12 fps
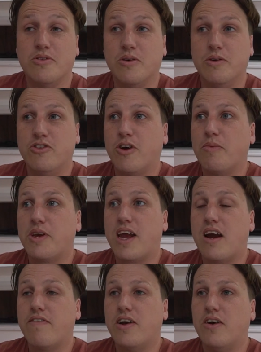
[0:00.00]
So we dropped the
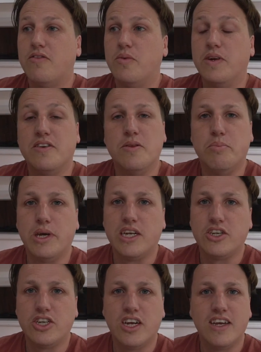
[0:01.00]
Caravan off, went to the
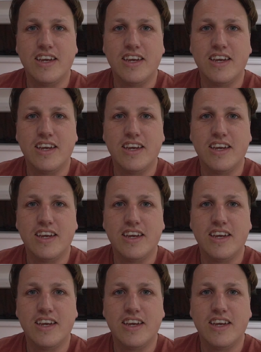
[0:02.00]
beach,